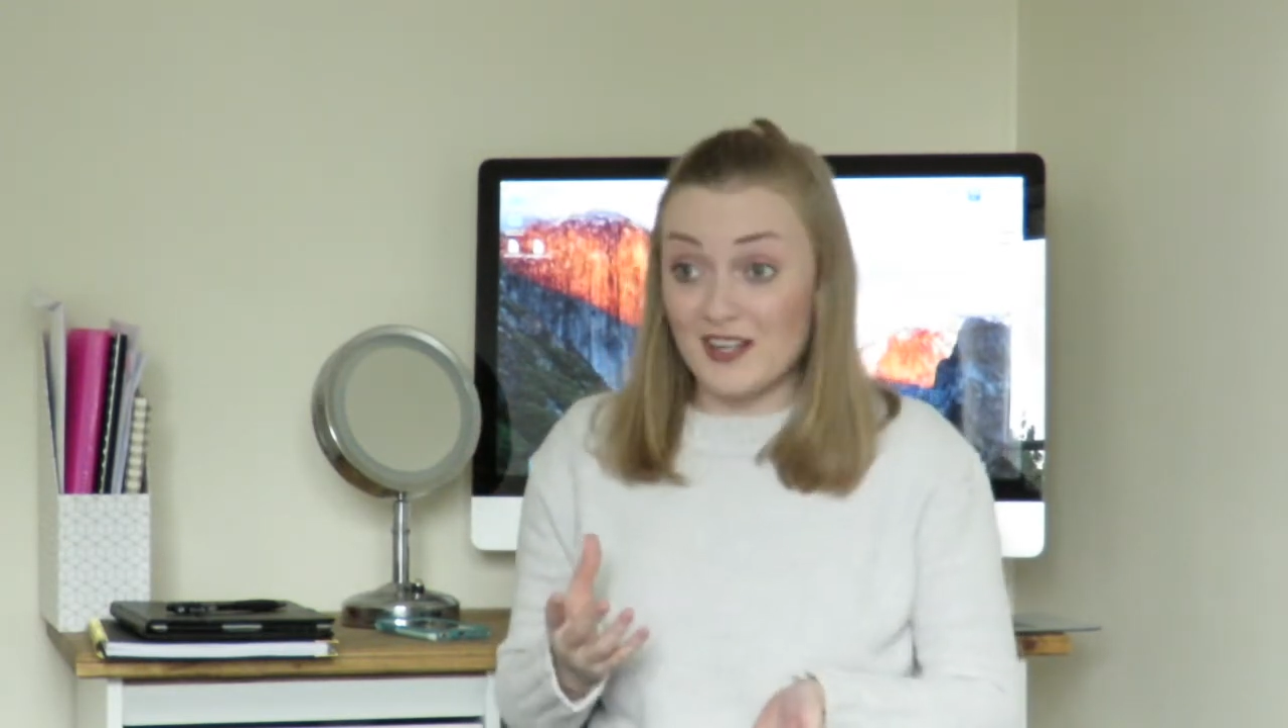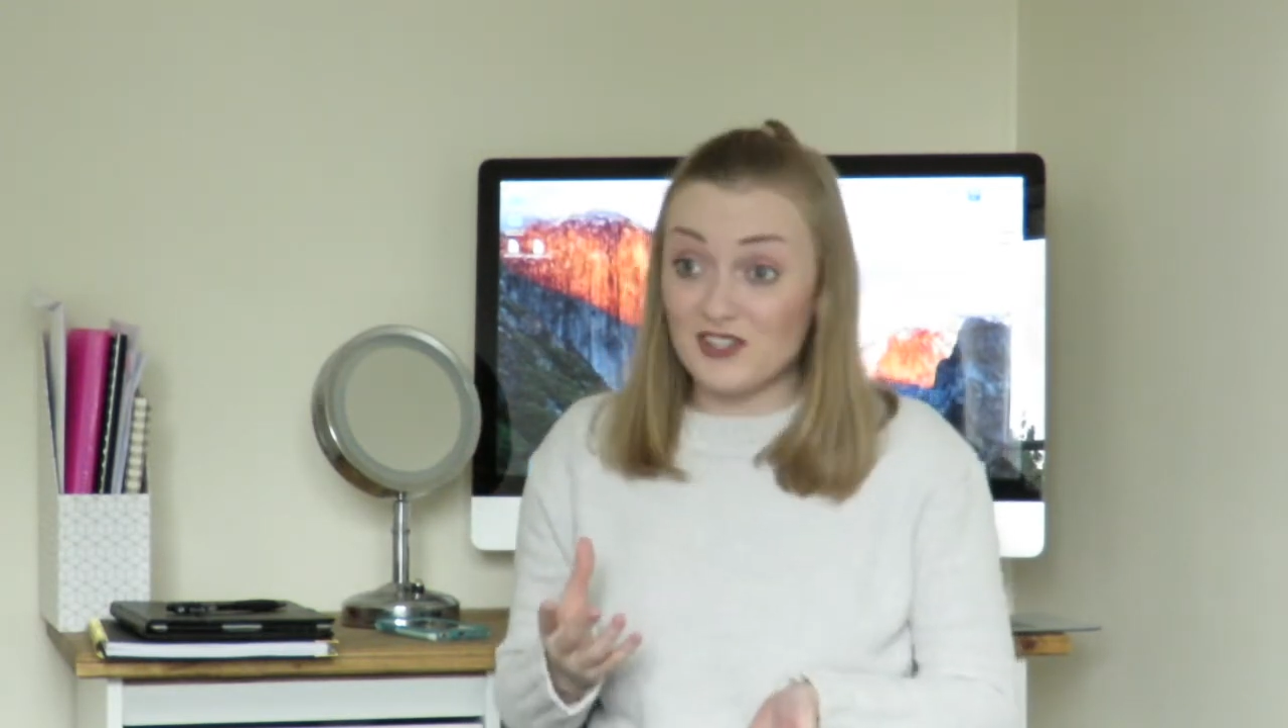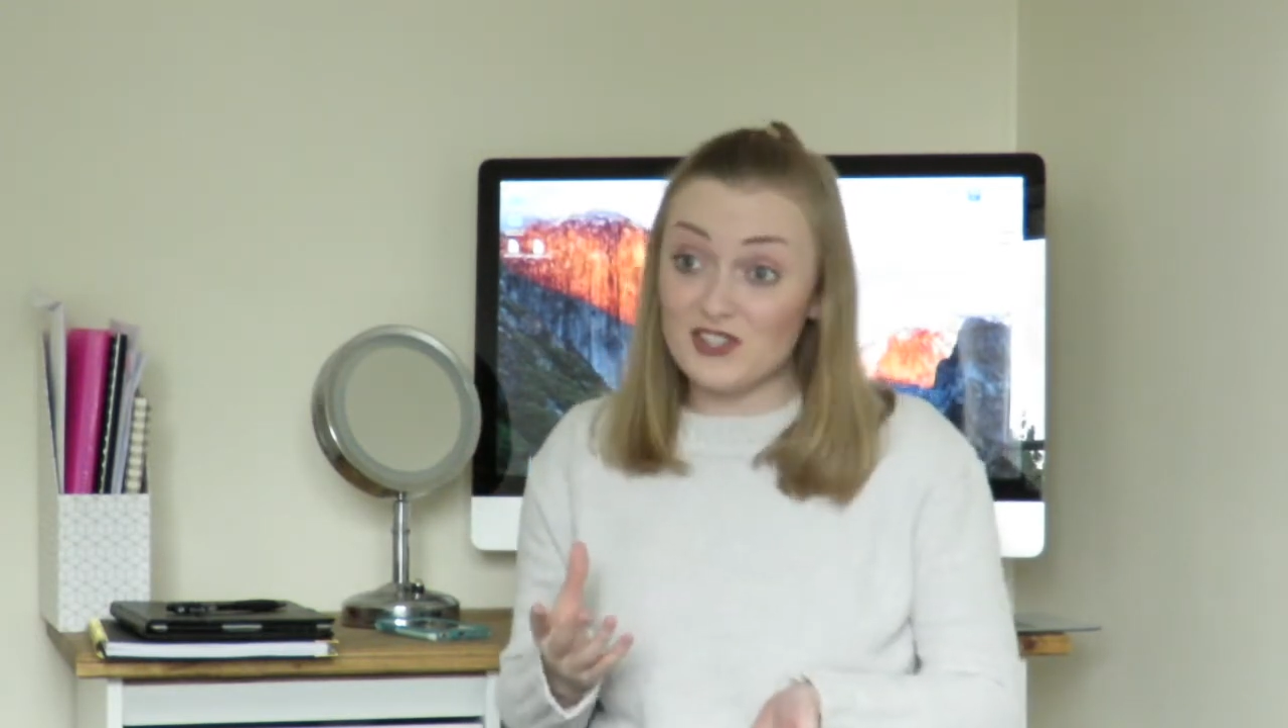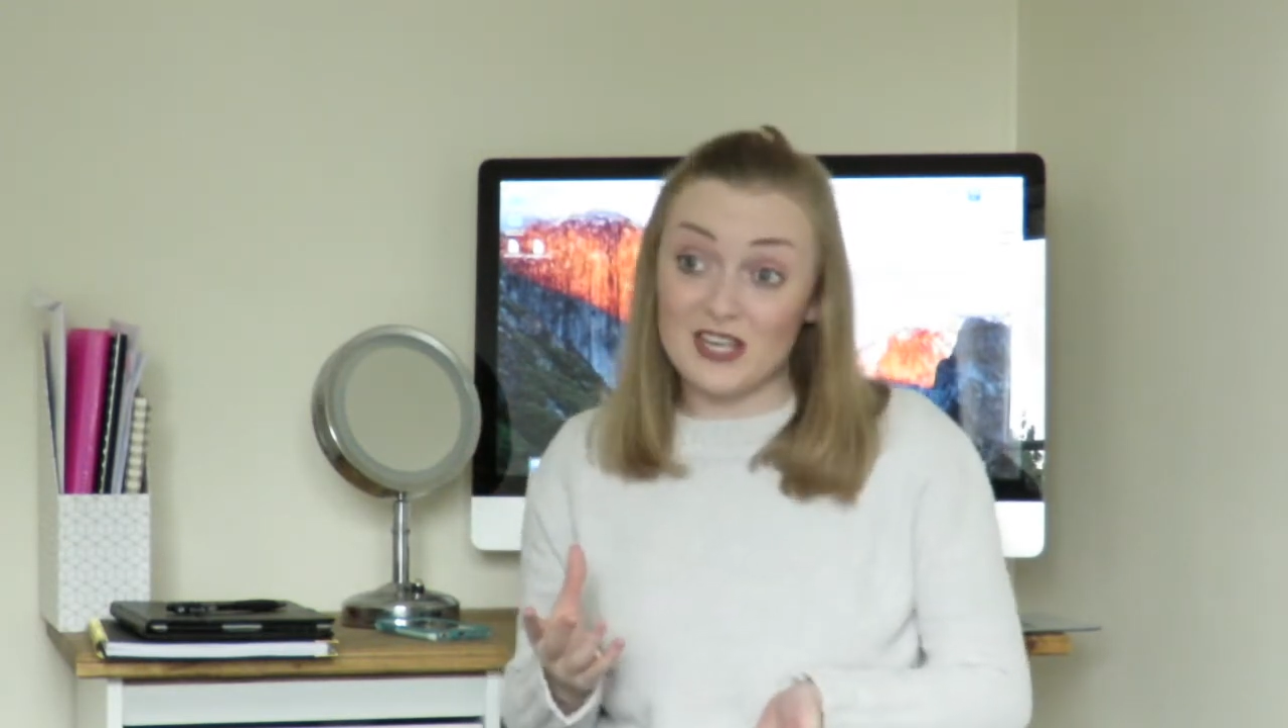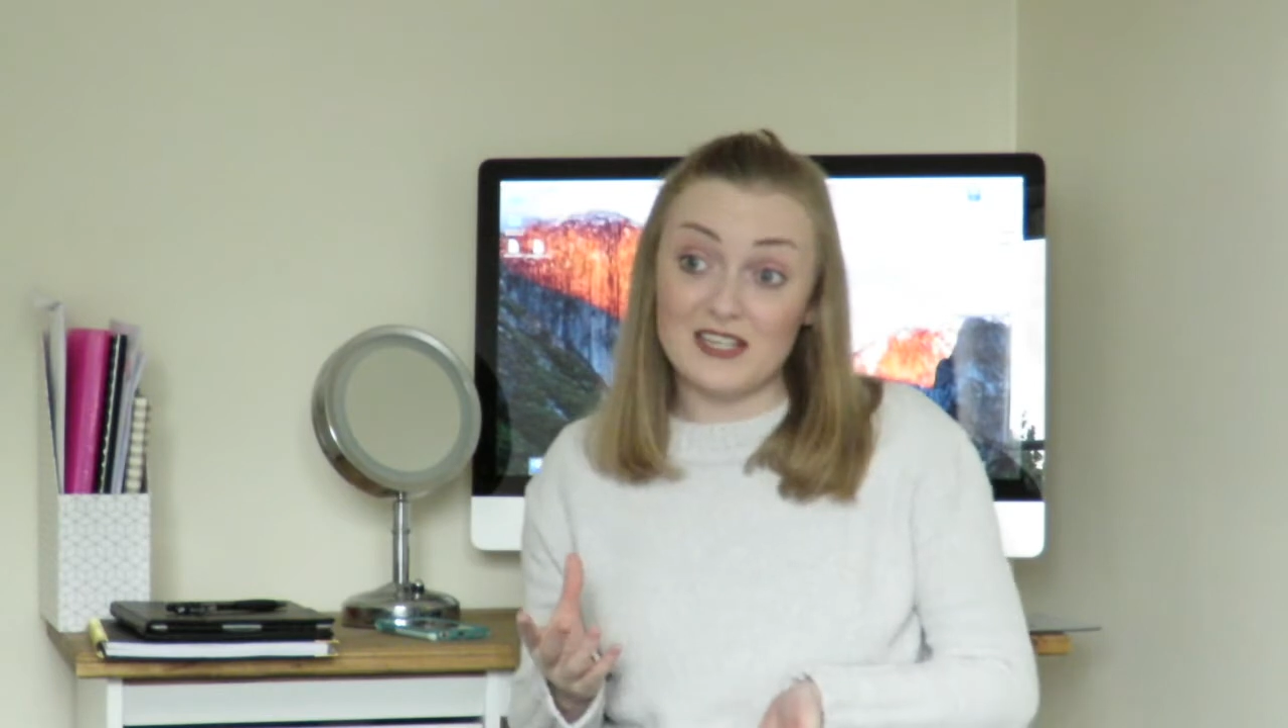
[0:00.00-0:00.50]
as
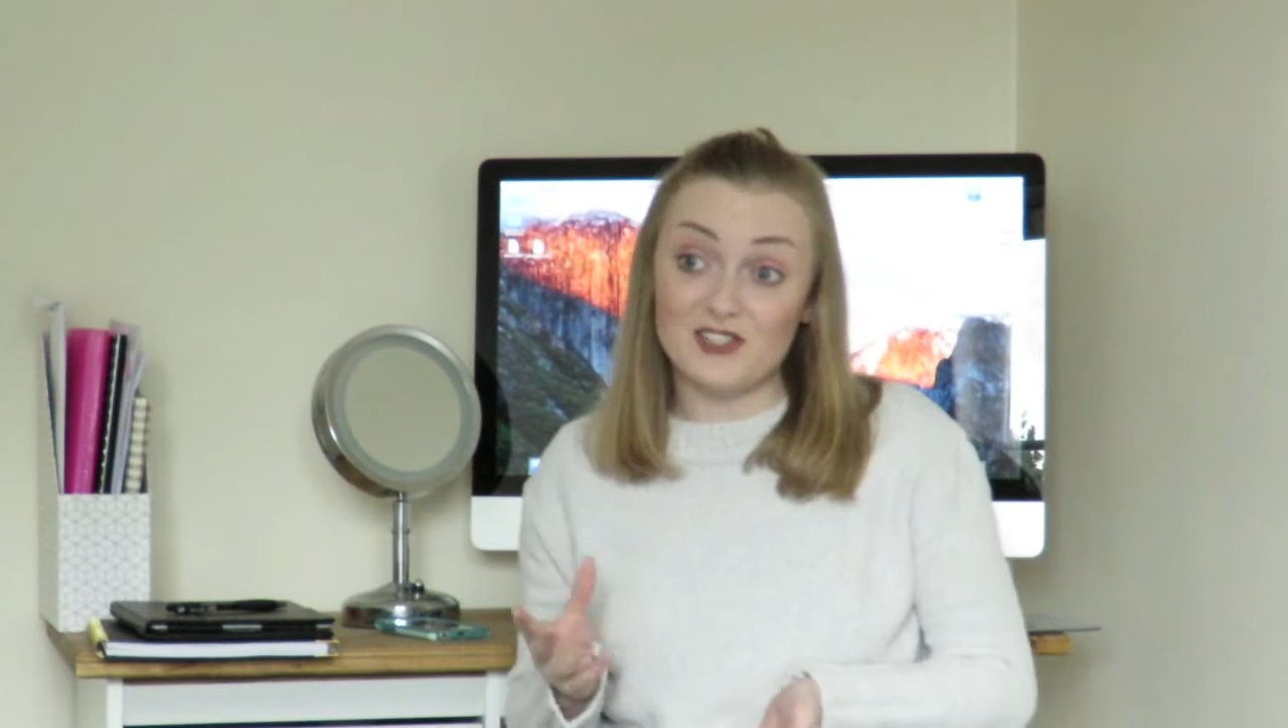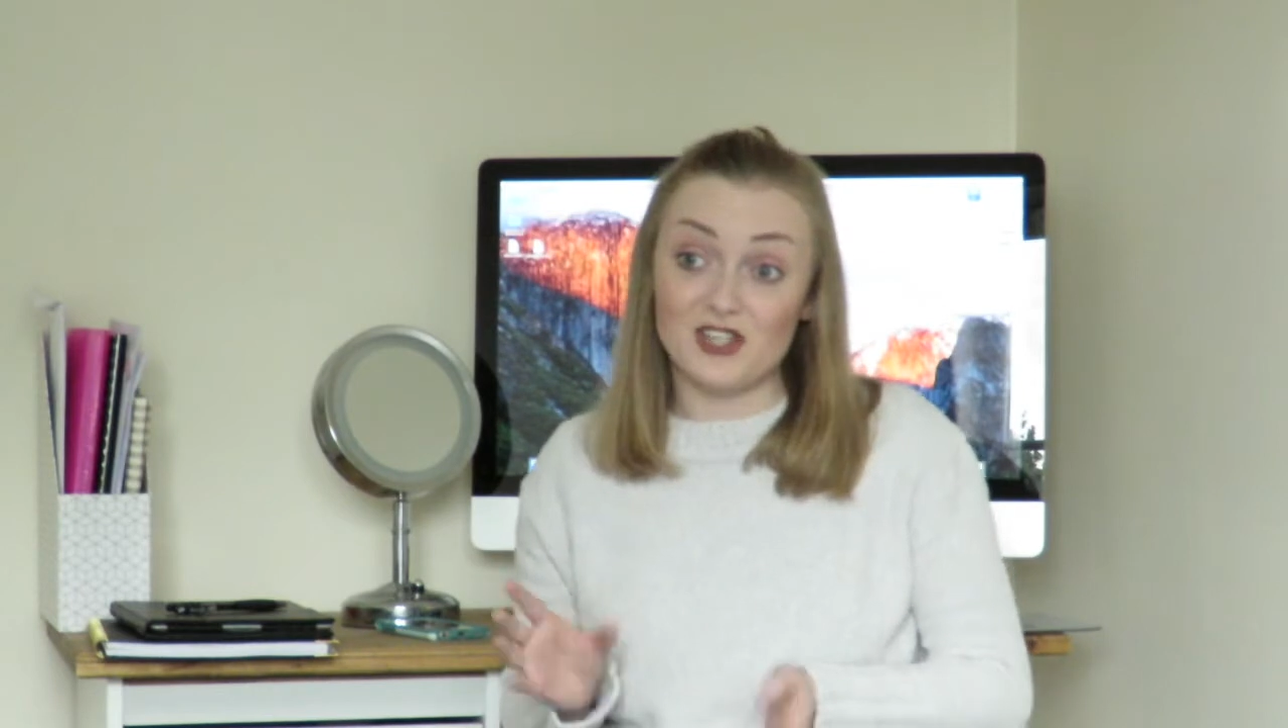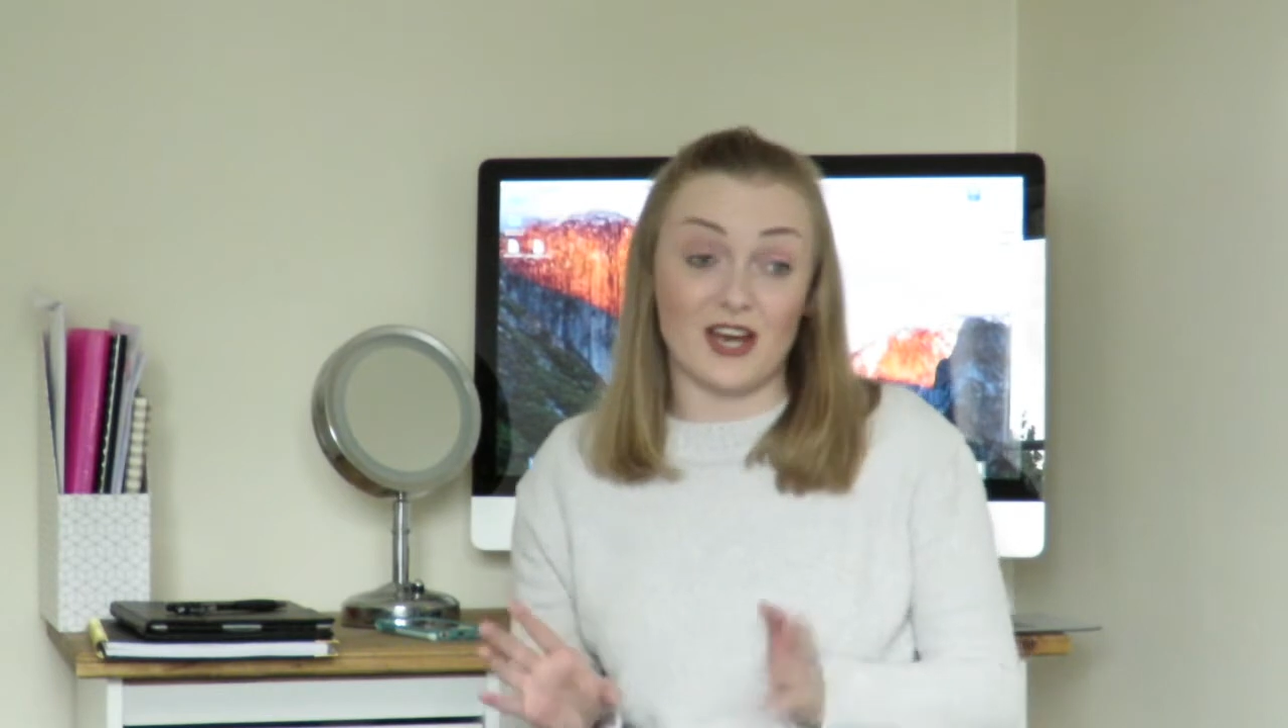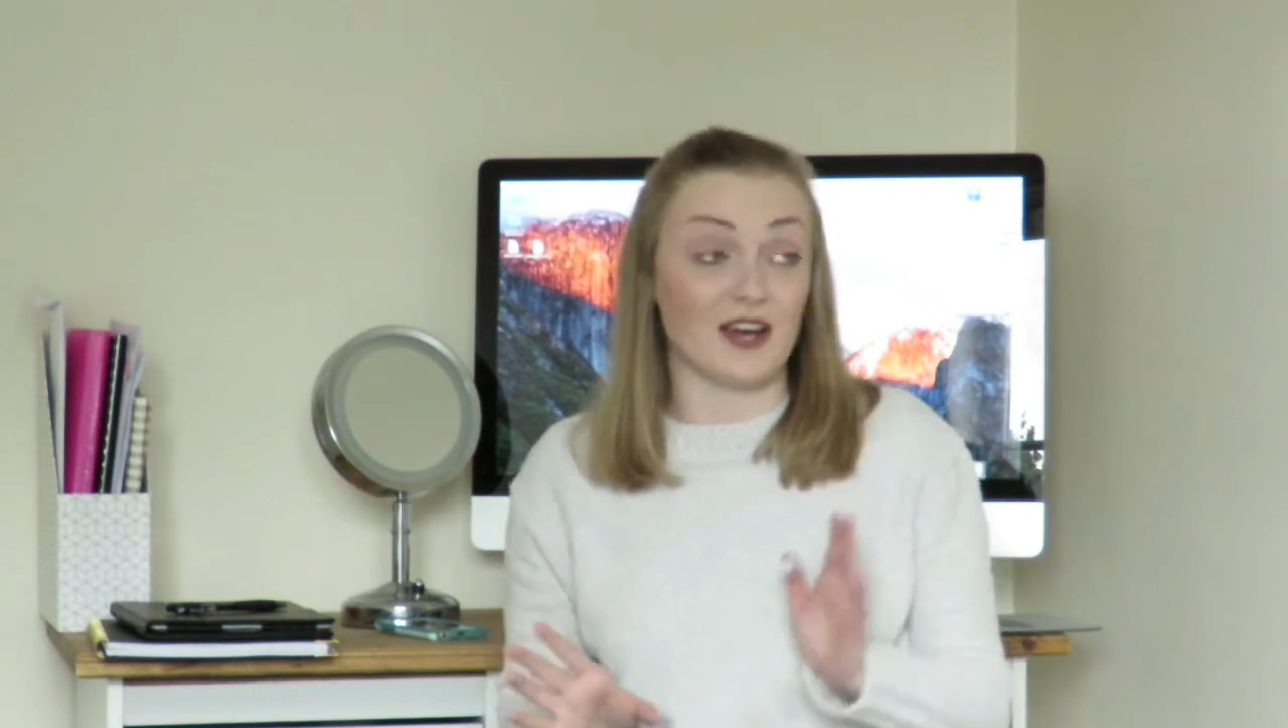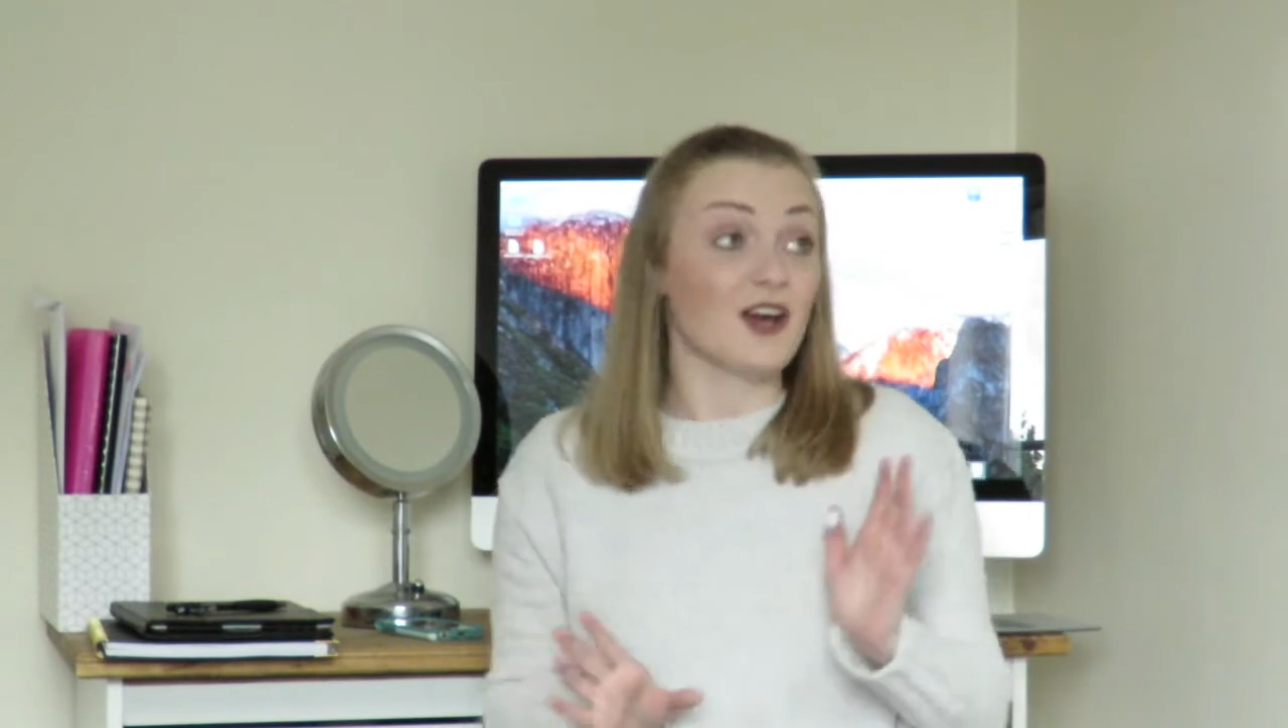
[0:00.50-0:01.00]
a
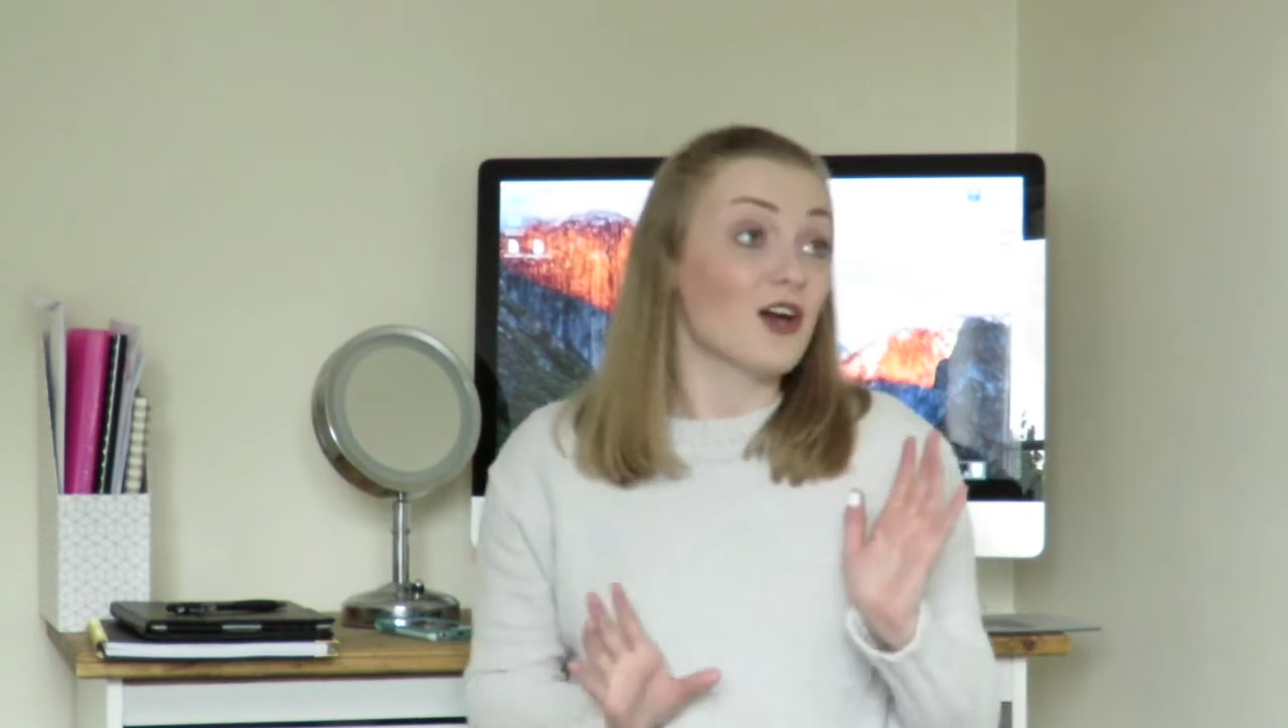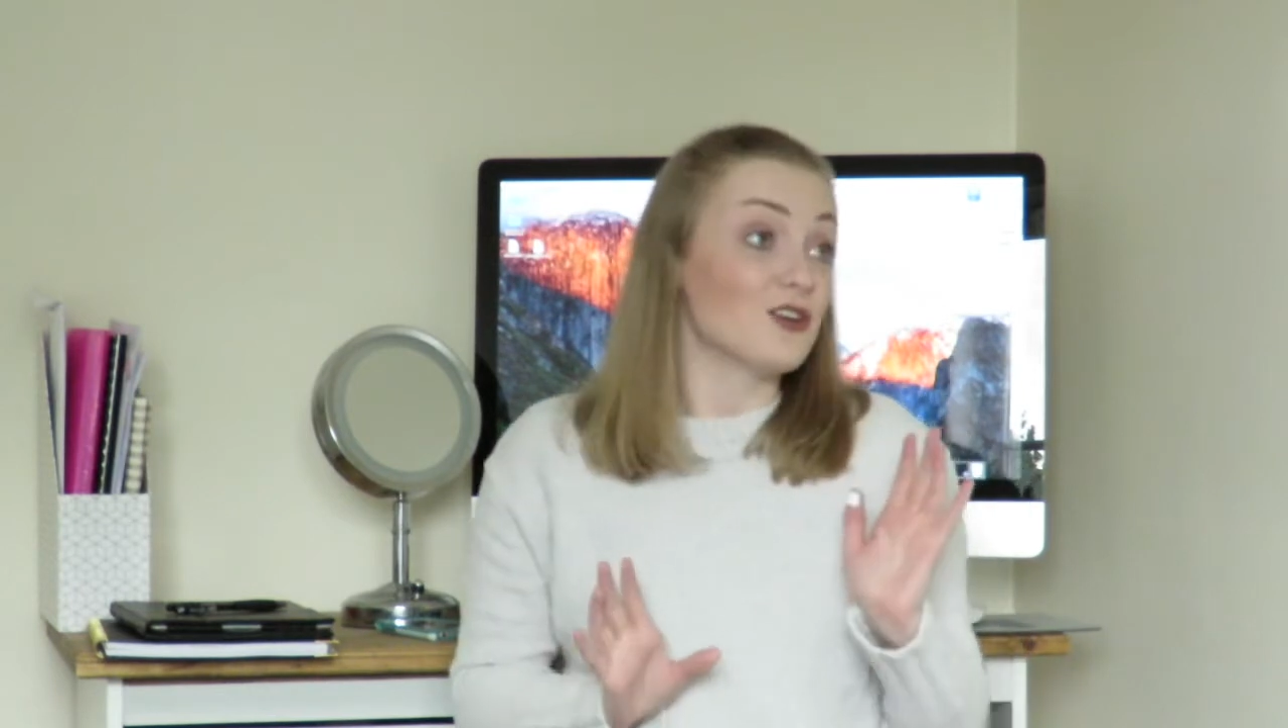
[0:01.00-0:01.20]
teacher,